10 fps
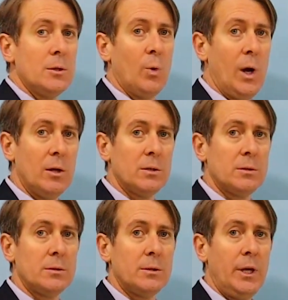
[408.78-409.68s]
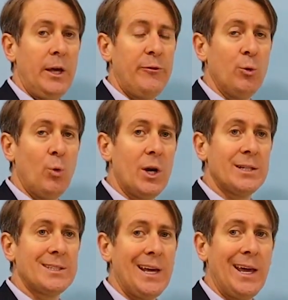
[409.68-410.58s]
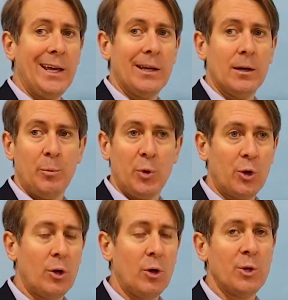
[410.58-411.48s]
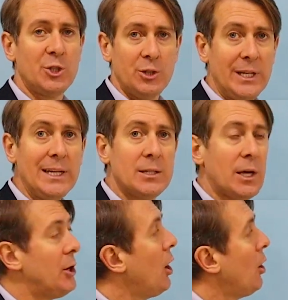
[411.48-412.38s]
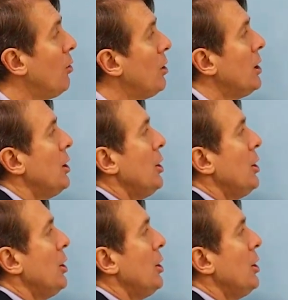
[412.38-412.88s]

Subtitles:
Well, if you want to say a plural, which you need to know,